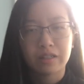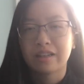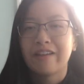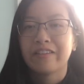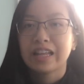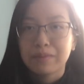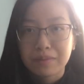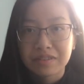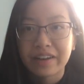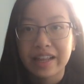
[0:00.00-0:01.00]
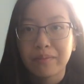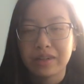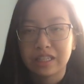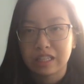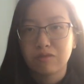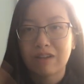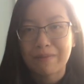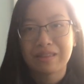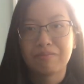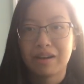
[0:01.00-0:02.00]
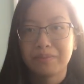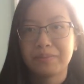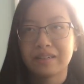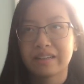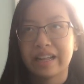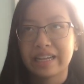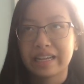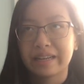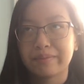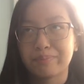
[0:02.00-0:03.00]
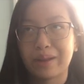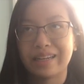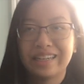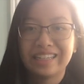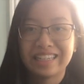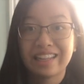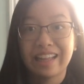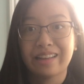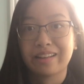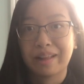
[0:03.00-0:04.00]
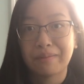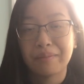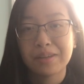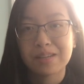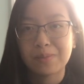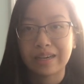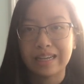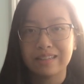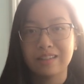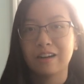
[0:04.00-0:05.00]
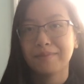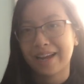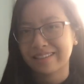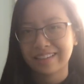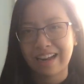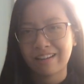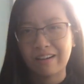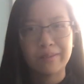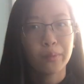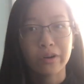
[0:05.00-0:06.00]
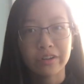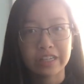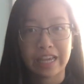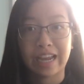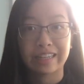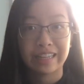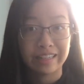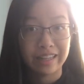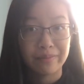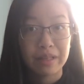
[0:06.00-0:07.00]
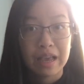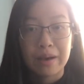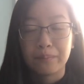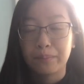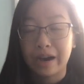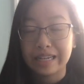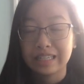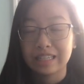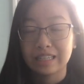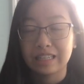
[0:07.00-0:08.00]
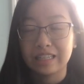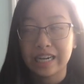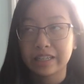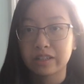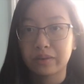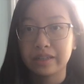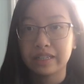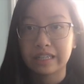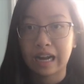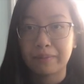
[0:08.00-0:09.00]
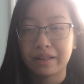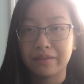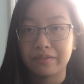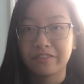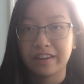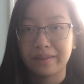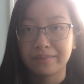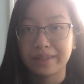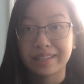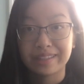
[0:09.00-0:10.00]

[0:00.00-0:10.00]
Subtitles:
Well, not really mummify them, they just wrap them up in bandages so they look like mummies, because Max and Al are immortal, you can't kill them, but the jackals want to stop them from